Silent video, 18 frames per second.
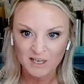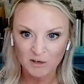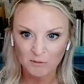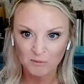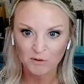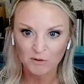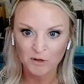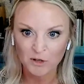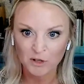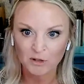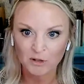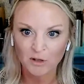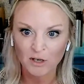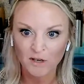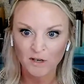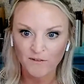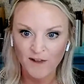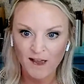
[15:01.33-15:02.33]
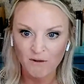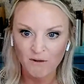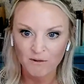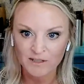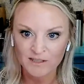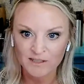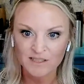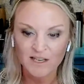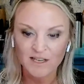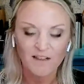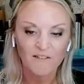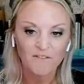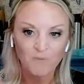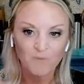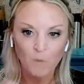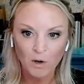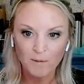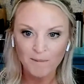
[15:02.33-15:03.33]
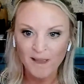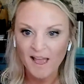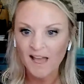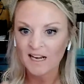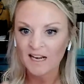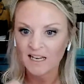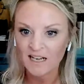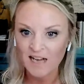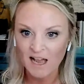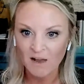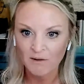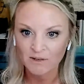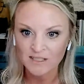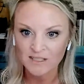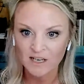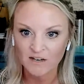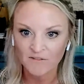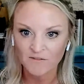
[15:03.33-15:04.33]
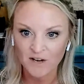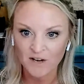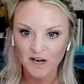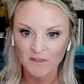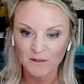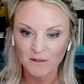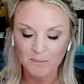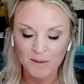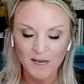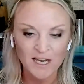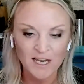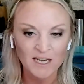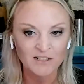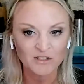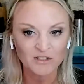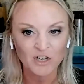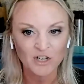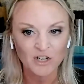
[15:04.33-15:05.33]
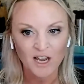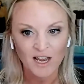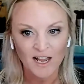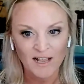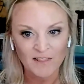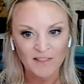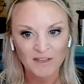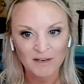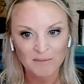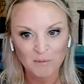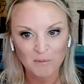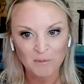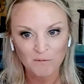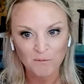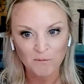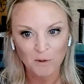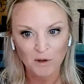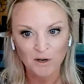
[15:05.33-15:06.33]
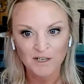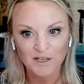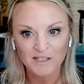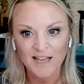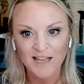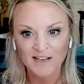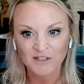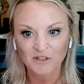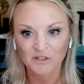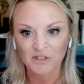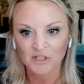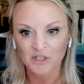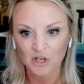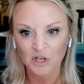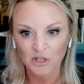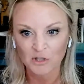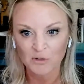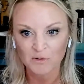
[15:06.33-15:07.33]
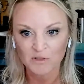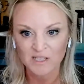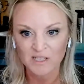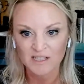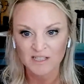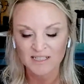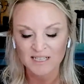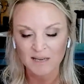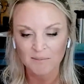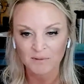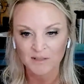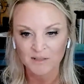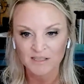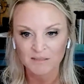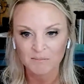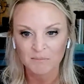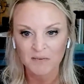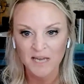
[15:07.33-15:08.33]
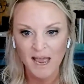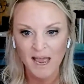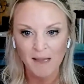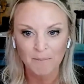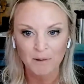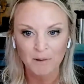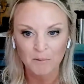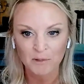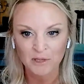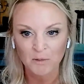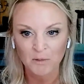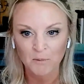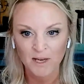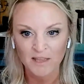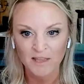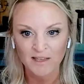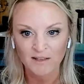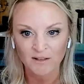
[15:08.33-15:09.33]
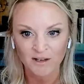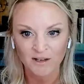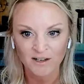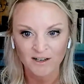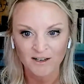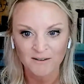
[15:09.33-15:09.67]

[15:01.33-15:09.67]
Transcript: get a really good look of how it's formatting, how it's going to fit on the page, and then move forward and actually start using the templates and be happy with the way they look.